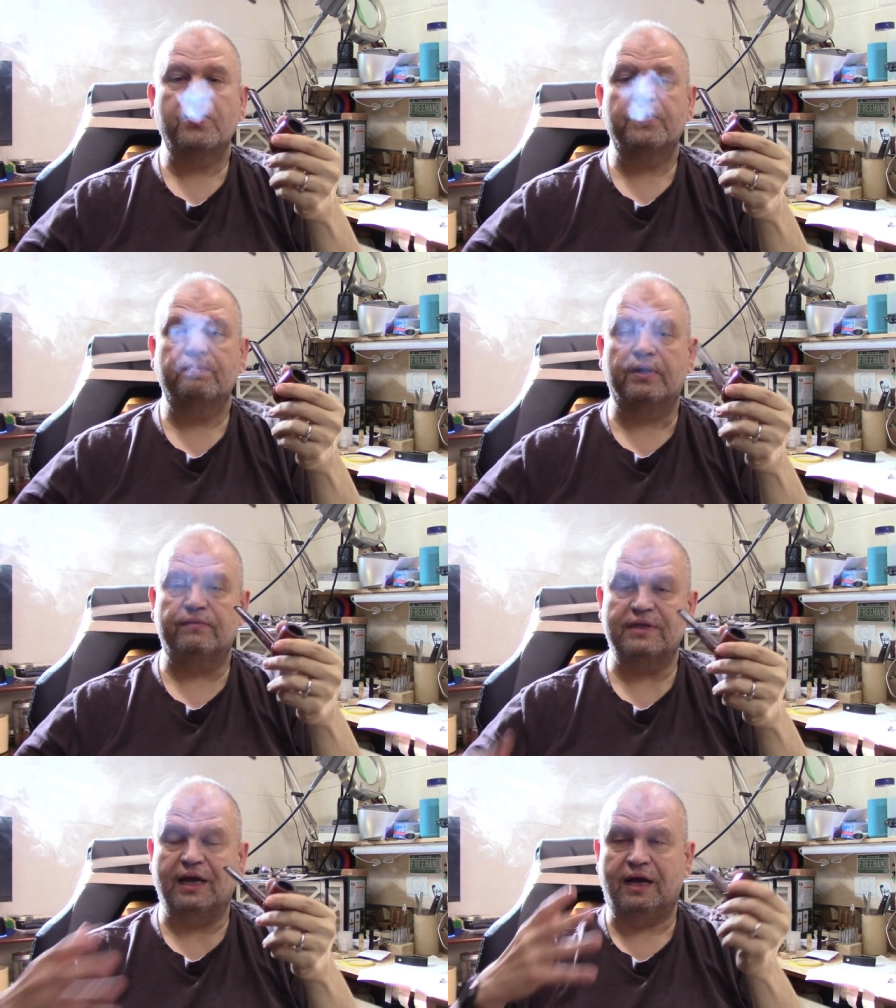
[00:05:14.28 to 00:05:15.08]
But it really
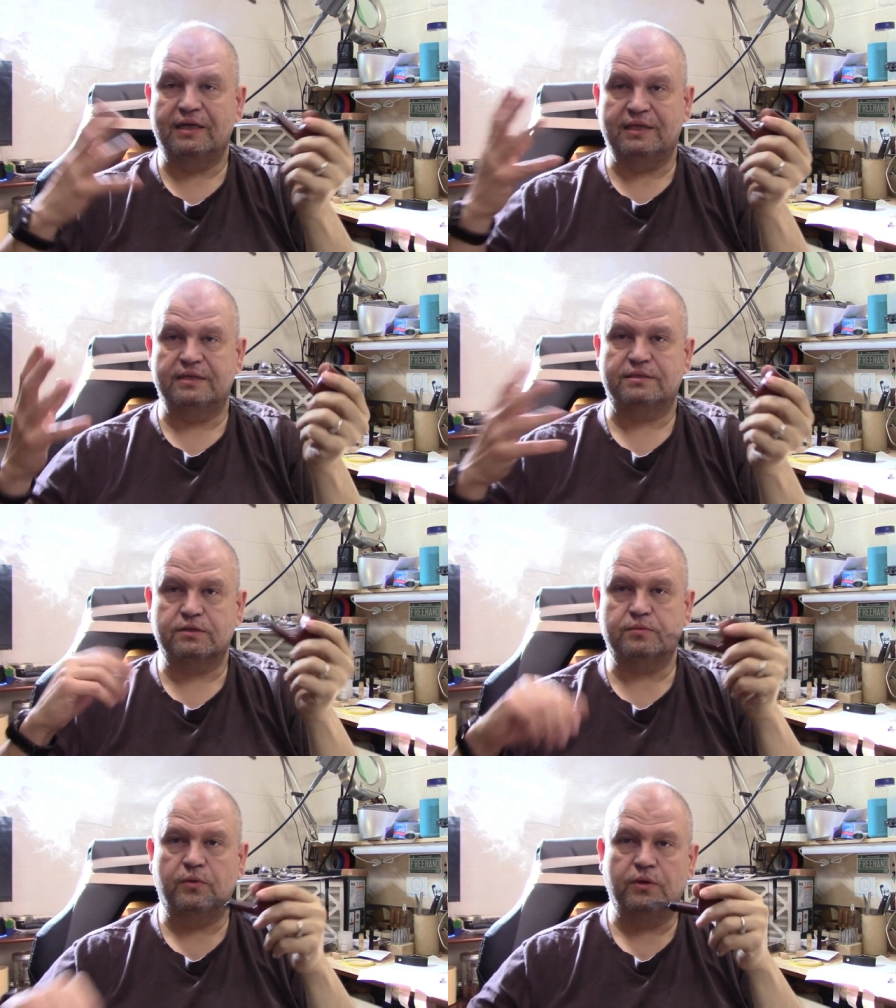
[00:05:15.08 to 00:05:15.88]
highlights the
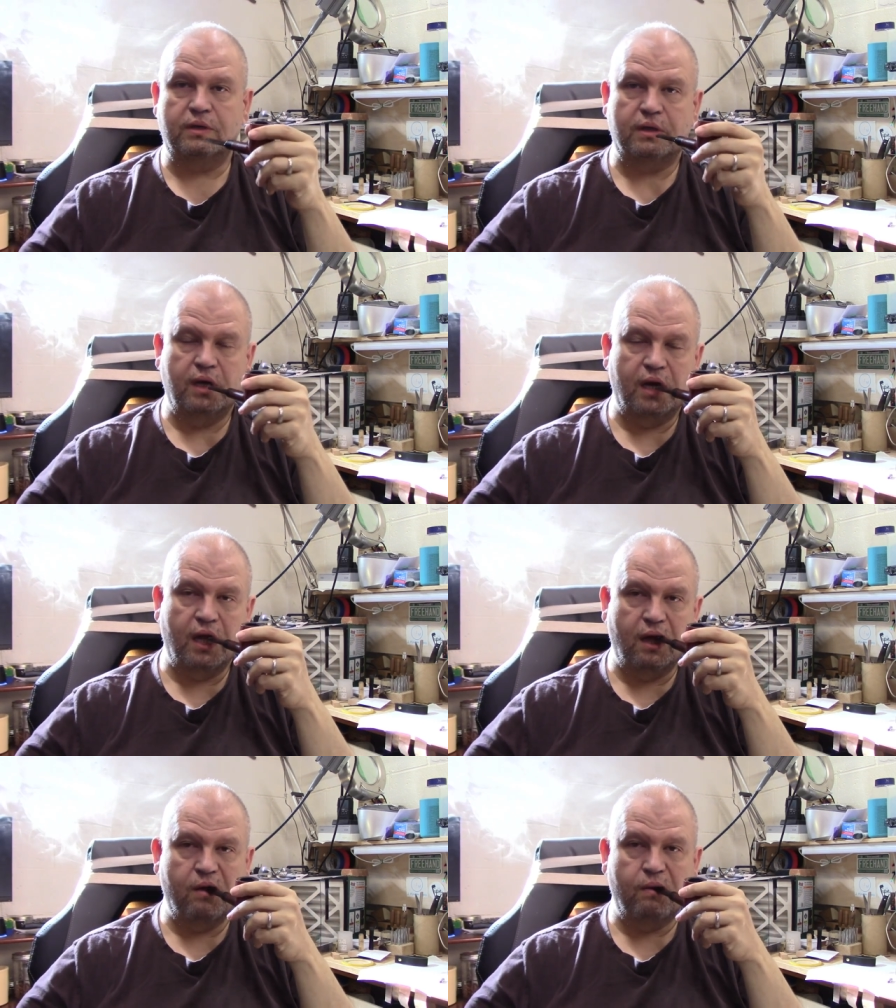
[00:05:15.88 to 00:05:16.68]
smoke, and uh,
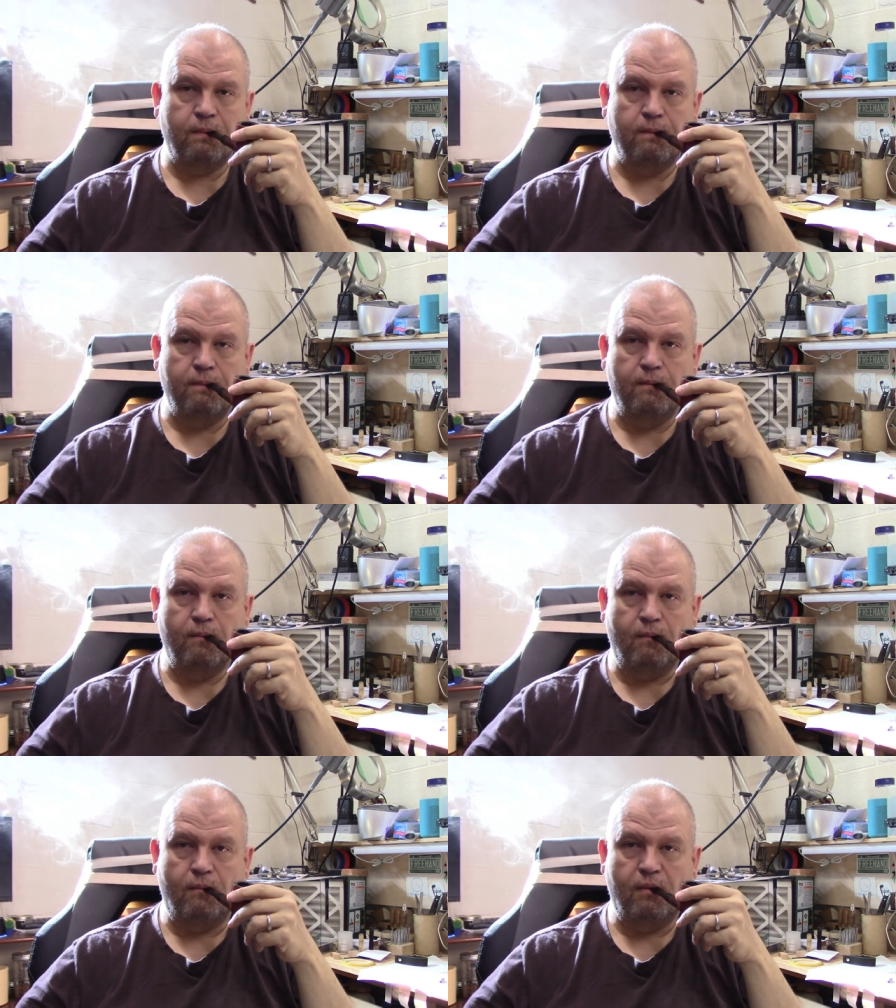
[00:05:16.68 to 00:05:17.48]

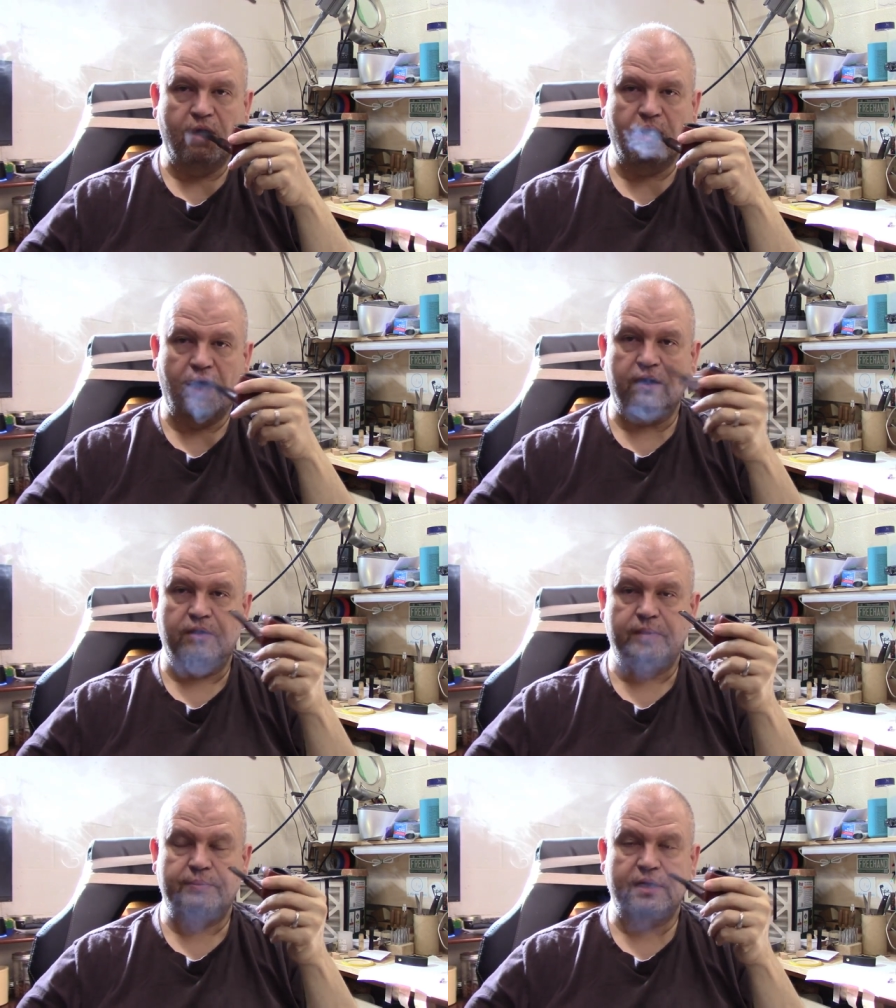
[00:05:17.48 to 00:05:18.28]
I don't know.
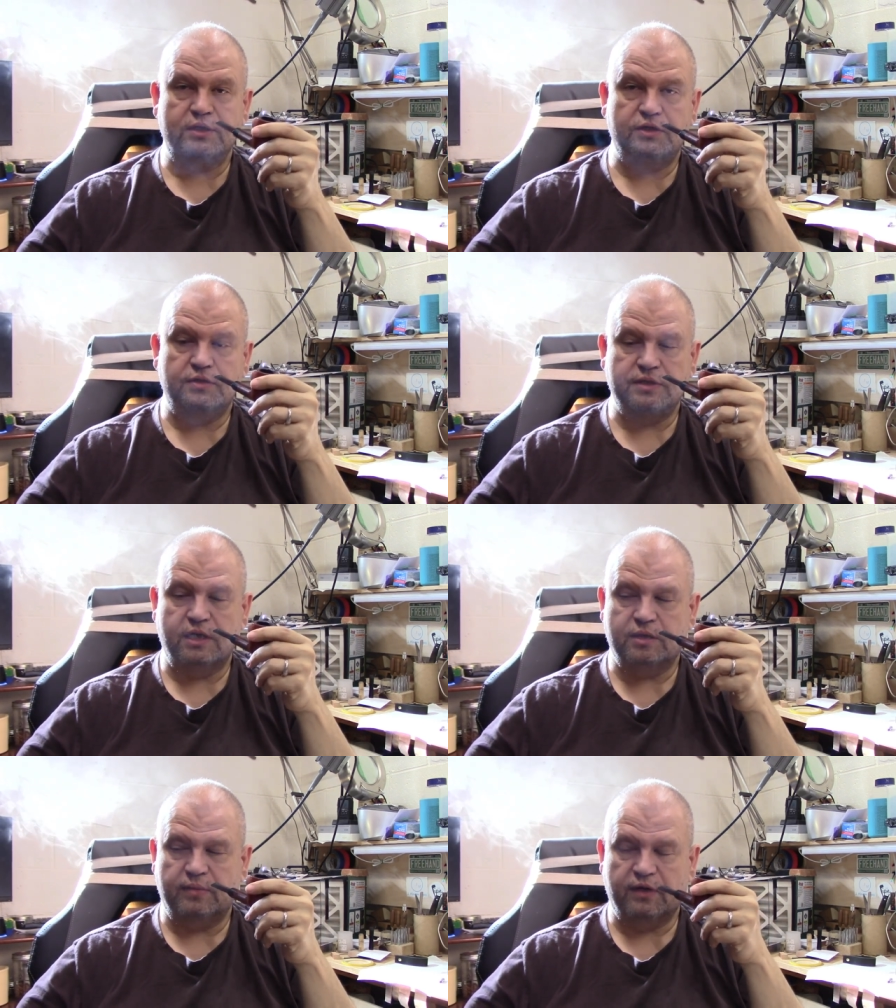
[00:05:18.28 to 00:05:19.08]
Maybe I should use that to
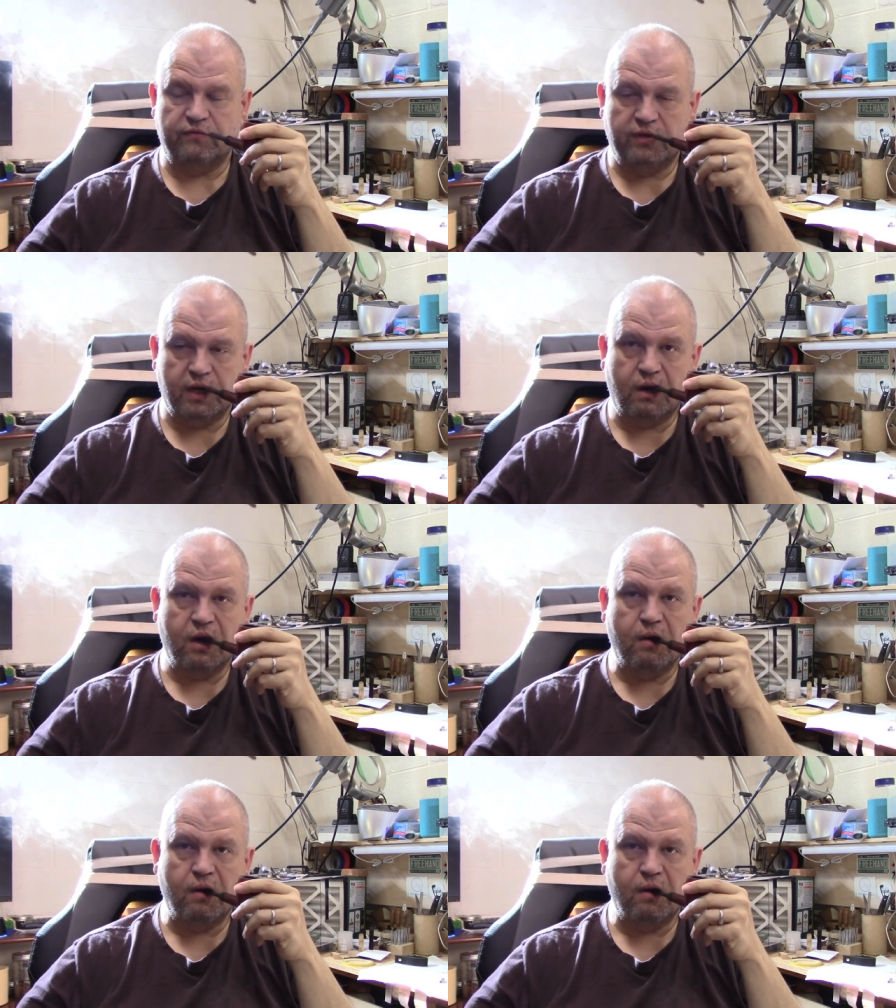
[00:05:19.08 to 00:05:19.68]
my effect.